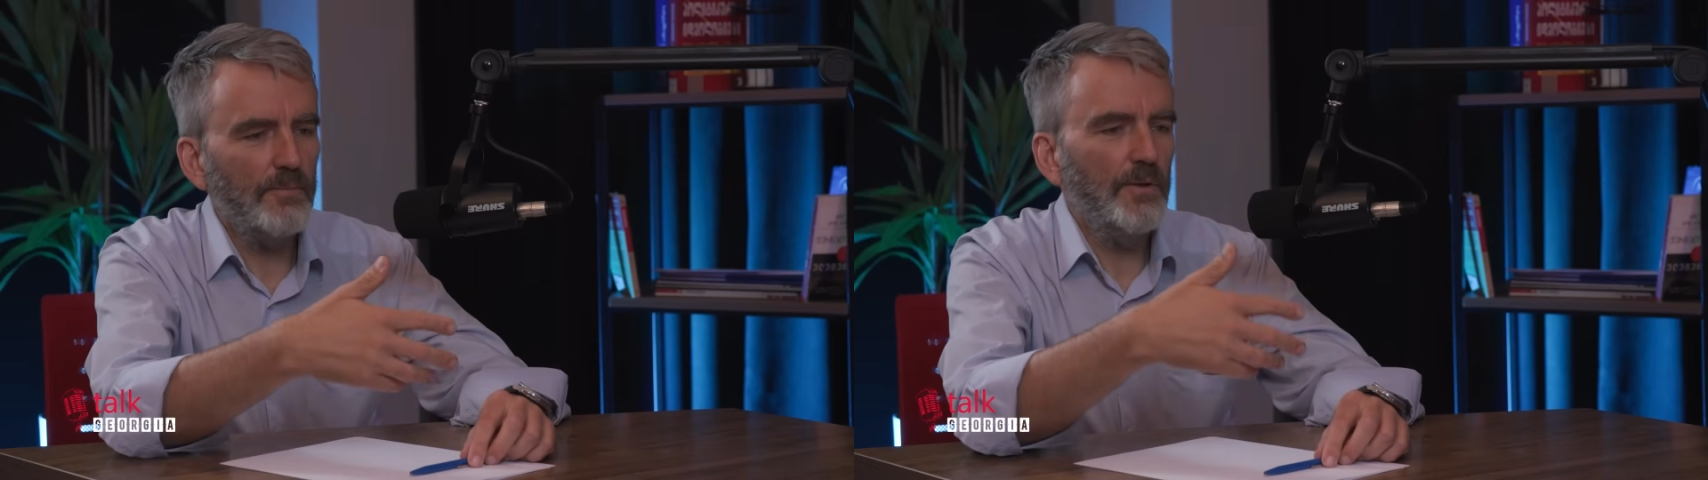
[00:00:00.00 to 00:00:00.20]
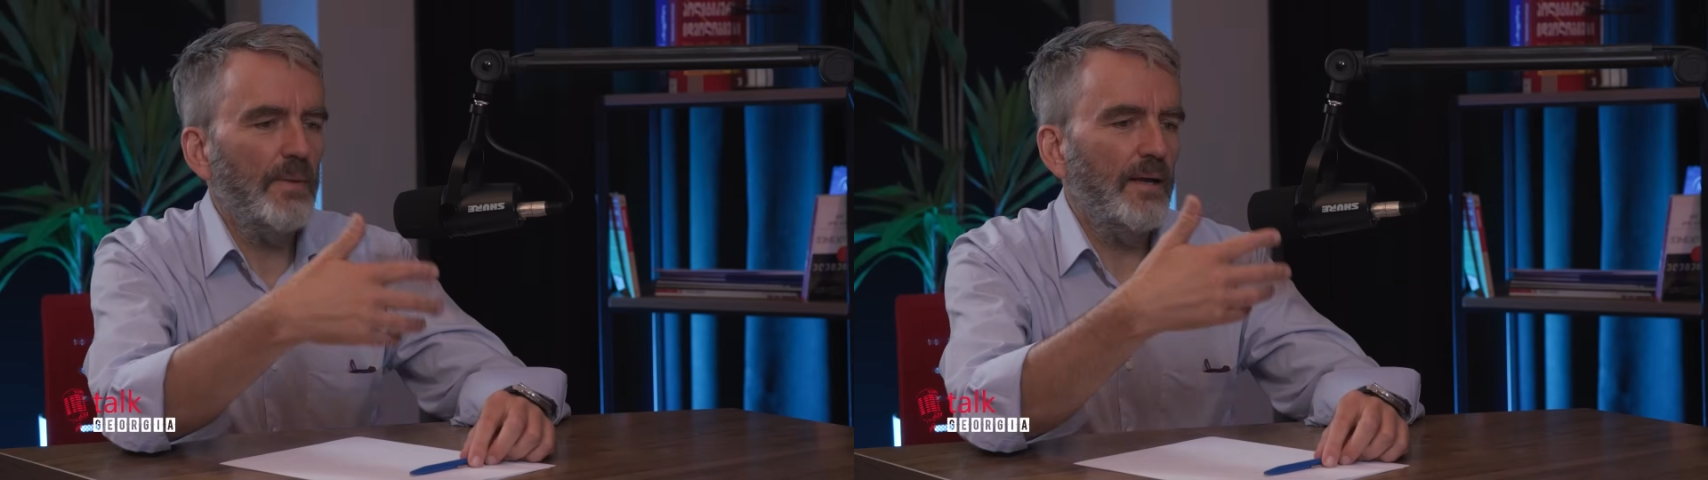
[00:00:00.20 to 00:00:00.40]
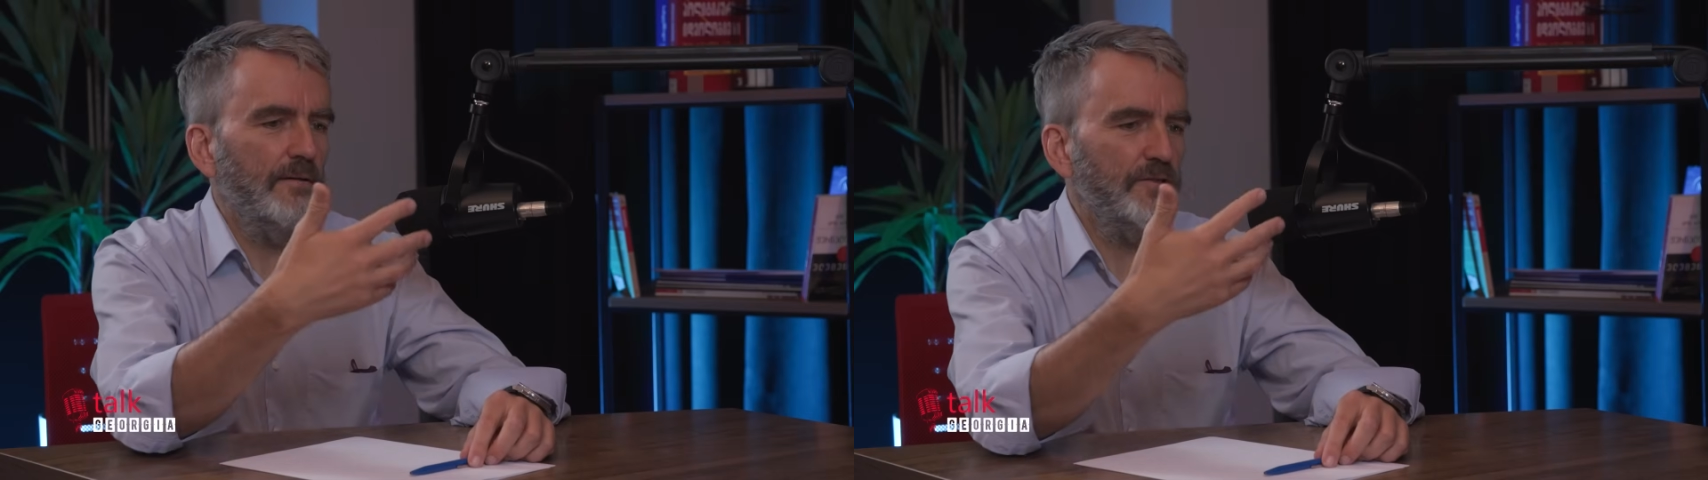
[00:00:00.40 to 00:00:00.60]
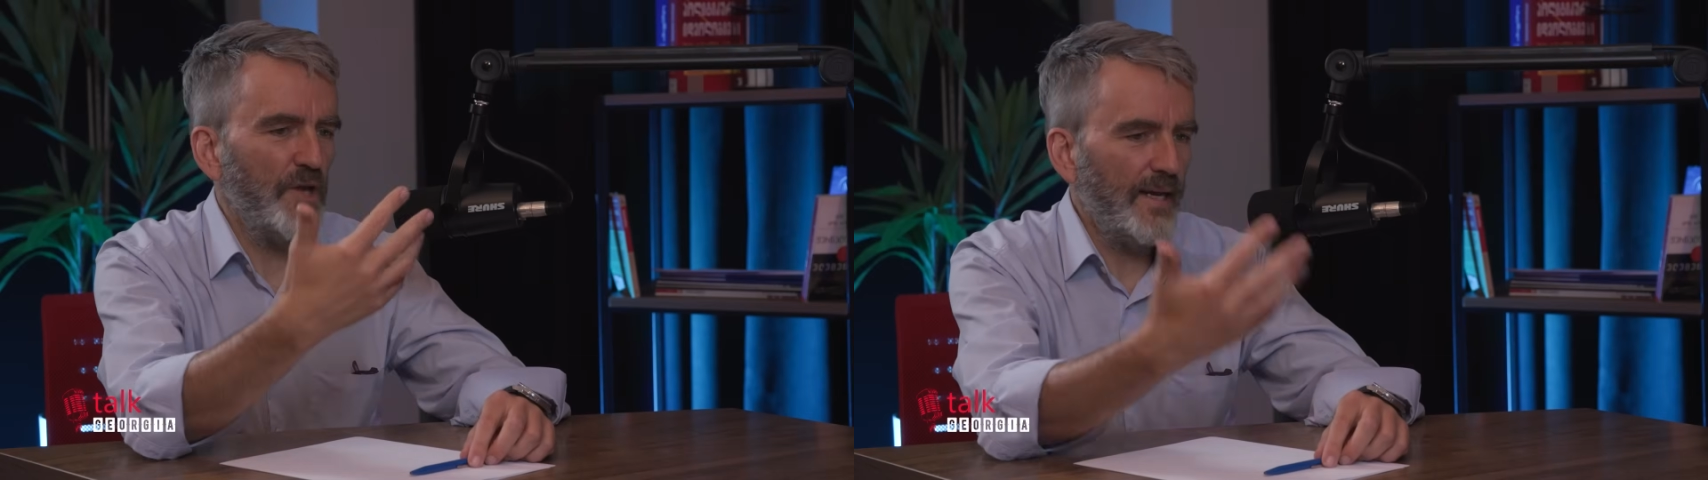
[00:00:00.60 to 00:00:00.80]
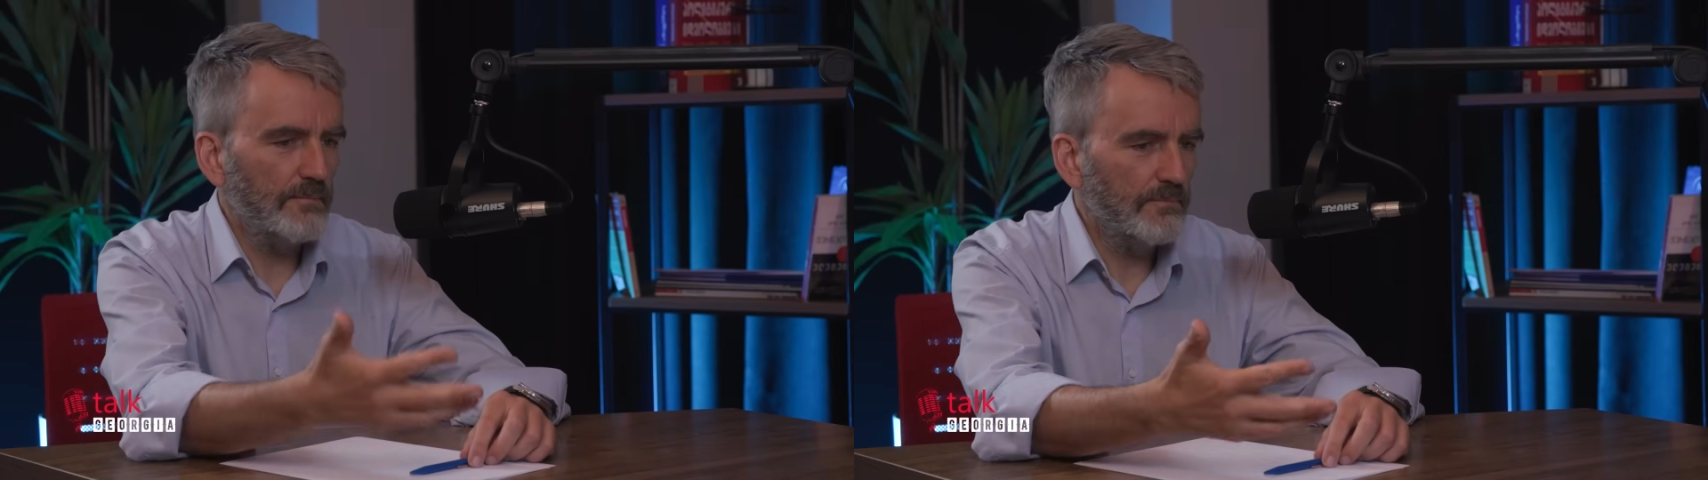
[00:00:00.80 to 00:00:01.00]
I mean, I
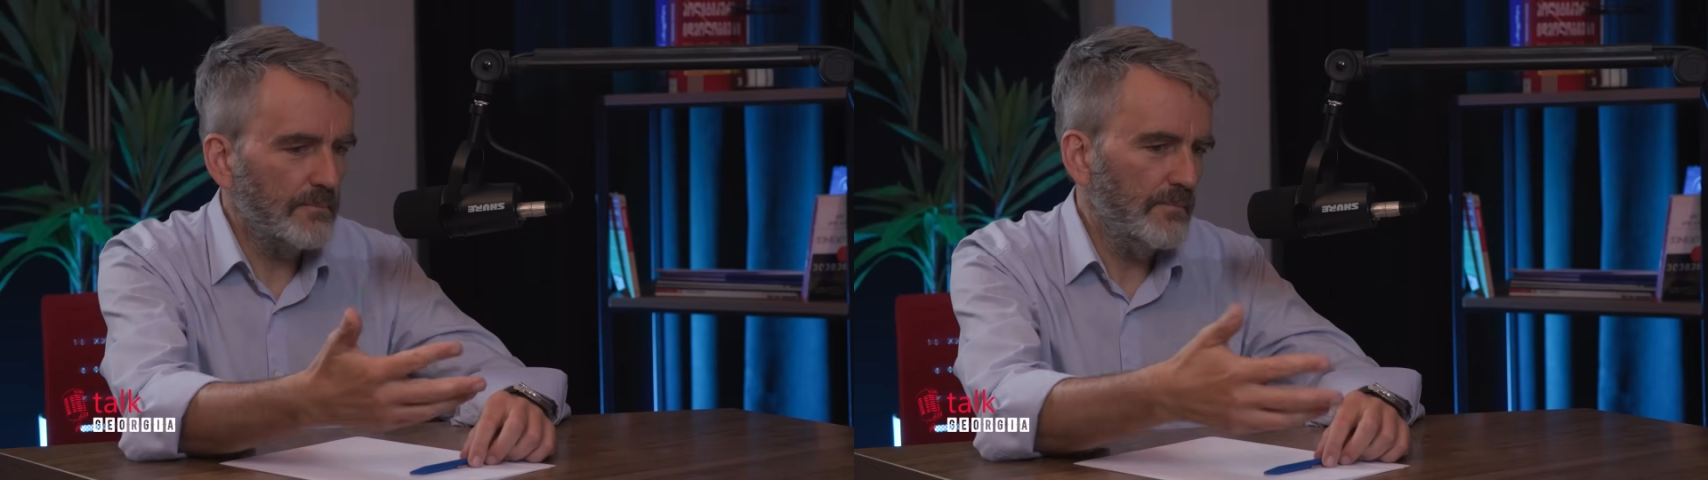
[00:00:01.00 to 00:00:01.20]
understand